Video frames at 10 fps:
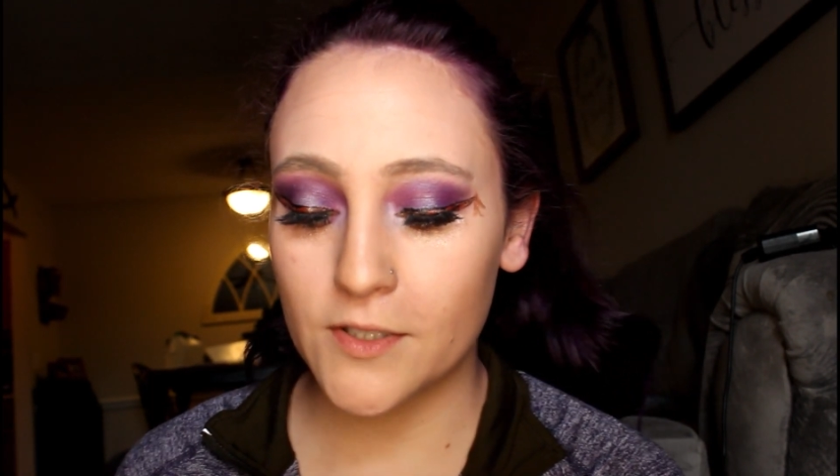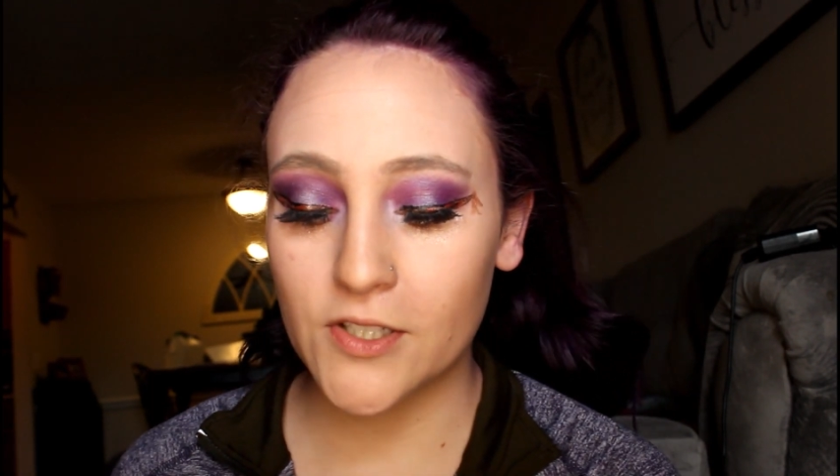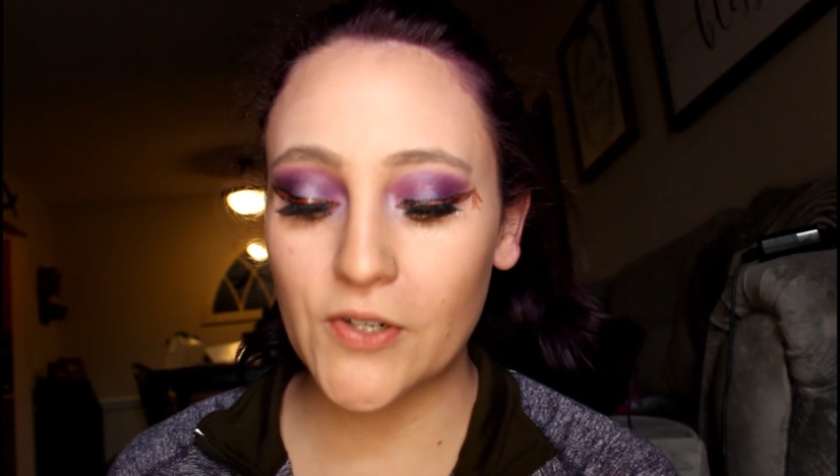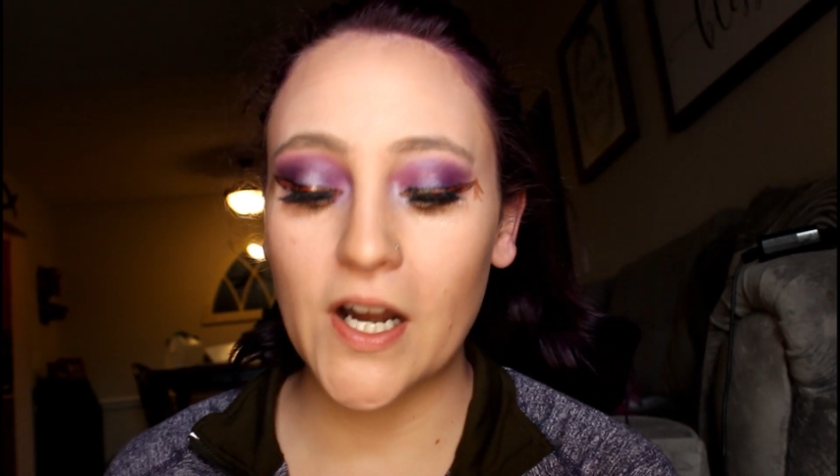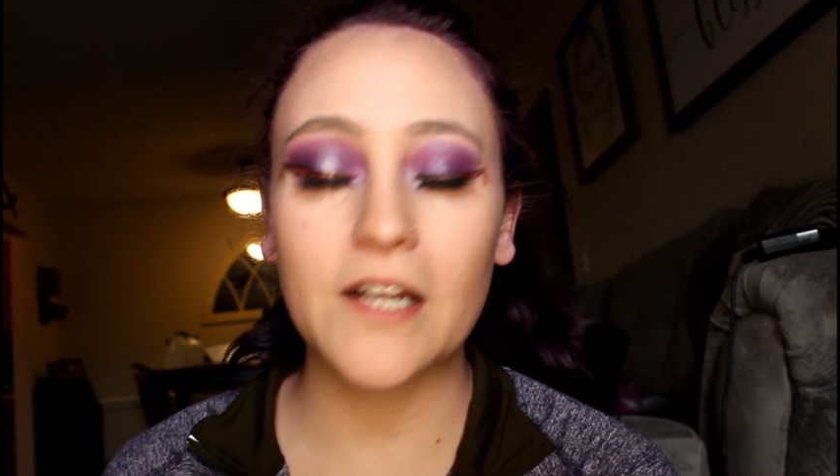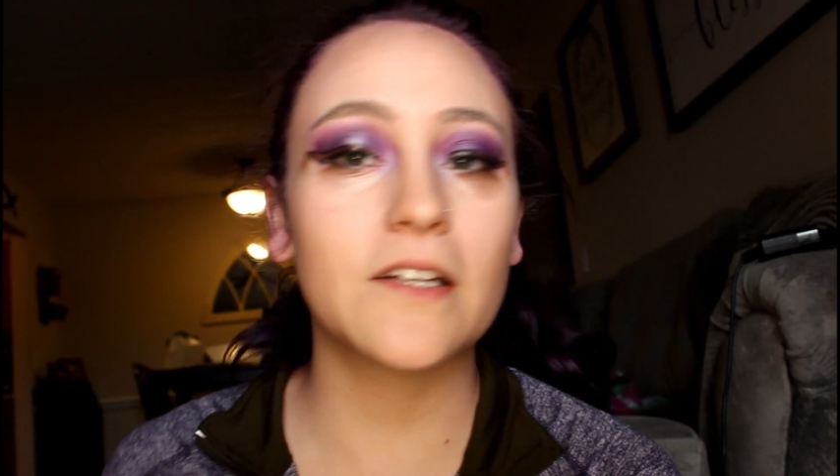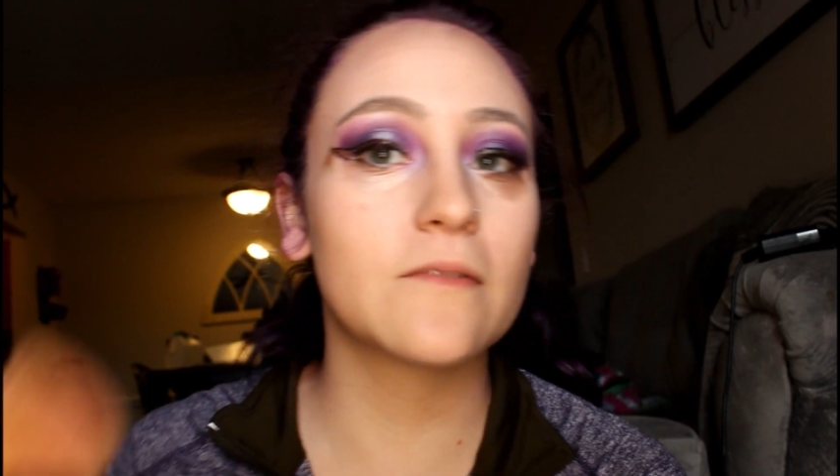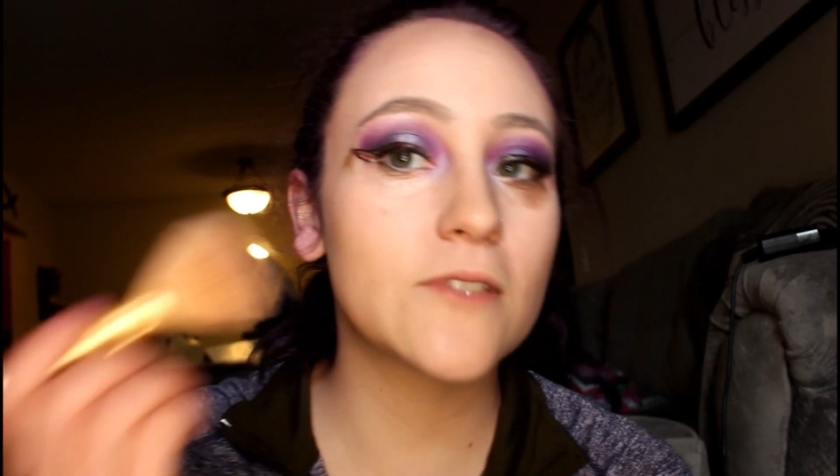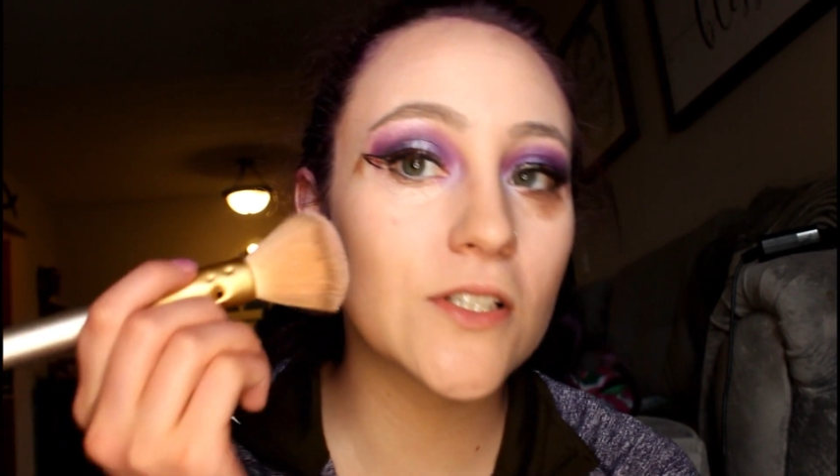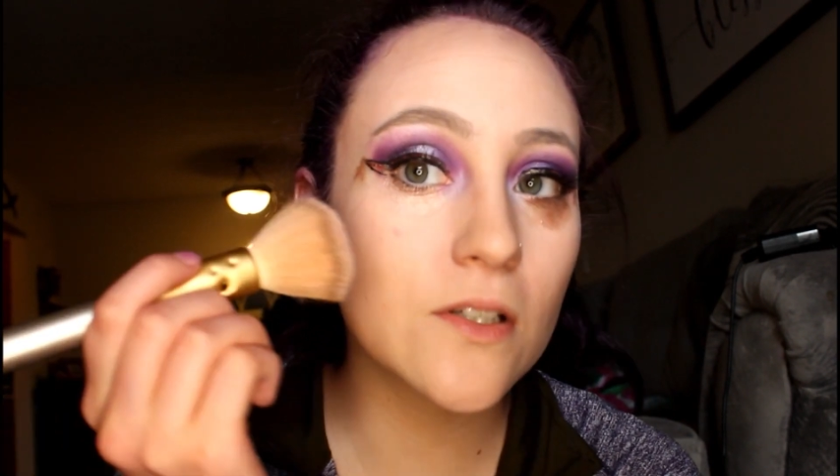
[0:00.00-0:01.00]
So I
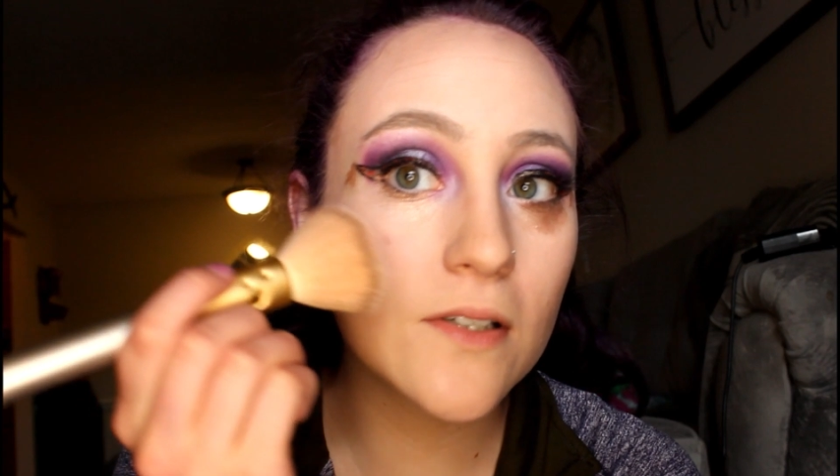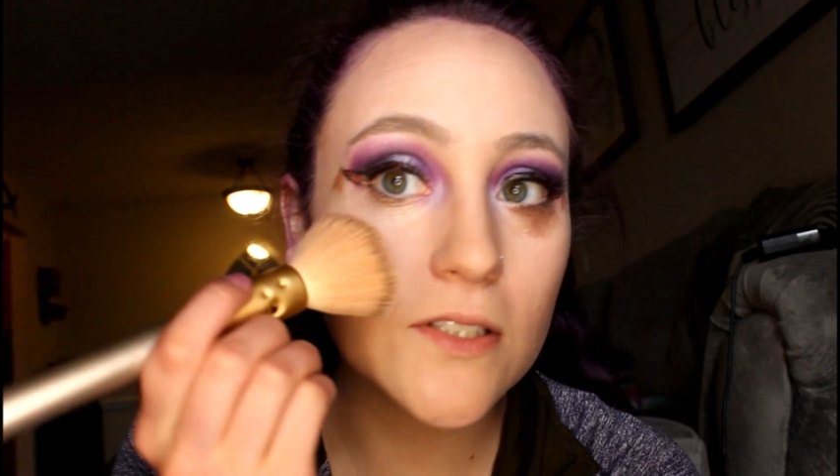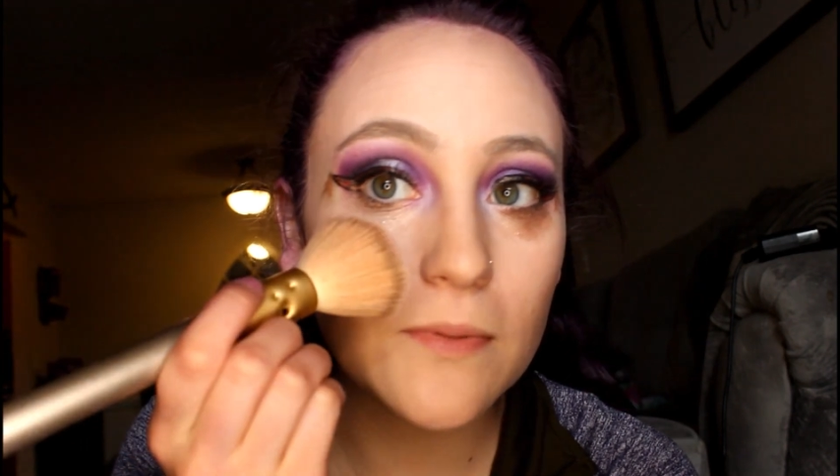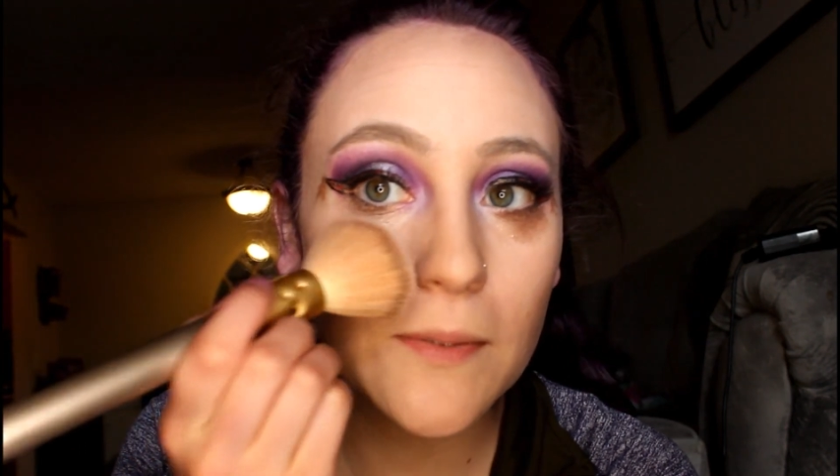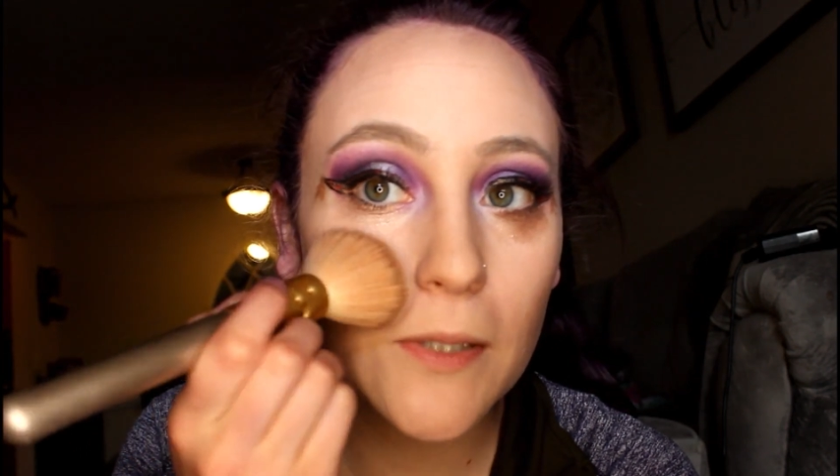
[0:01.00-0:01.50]
am just going to be